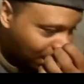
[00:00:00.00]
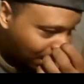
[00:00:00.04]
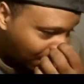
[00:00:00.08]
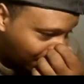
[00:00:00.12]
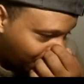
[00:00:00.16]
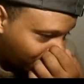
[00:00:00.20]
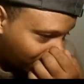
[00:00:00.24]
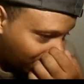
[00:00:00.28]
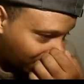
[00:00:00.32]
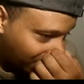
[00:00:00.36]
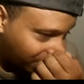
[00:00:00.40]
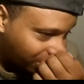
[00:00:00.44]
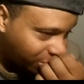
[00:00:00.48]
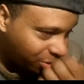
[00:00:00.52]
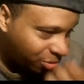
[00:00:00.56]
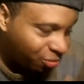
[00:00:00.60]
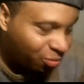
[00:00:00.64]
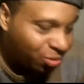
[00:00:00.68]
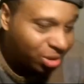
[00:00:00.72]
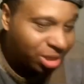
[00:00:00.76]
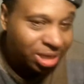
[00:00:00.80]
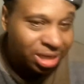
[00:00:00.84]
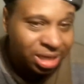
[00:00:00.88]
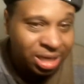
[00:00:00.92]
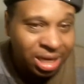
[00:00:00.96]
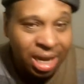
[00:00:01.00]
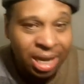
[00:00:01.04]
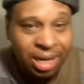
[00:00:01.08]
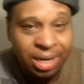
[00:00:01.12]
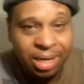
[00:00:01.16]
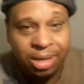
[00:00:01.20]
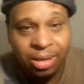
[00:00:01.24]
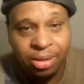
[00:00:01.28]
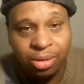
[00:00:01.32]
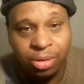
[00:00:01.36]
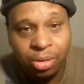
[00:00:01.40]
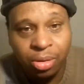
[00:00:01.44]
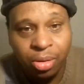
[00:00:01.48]
I'm like, we can't
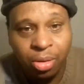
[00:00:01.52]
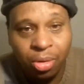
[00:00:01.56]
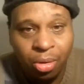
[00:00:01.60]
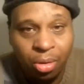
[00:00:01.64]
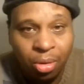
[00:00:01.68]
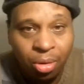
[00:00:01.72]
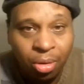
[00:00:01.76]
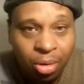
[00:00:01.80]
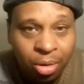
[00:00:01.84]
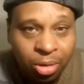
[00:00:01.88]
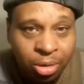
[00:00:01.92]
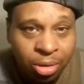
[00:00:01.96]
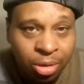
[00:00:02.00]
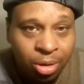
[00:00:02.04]
ignore,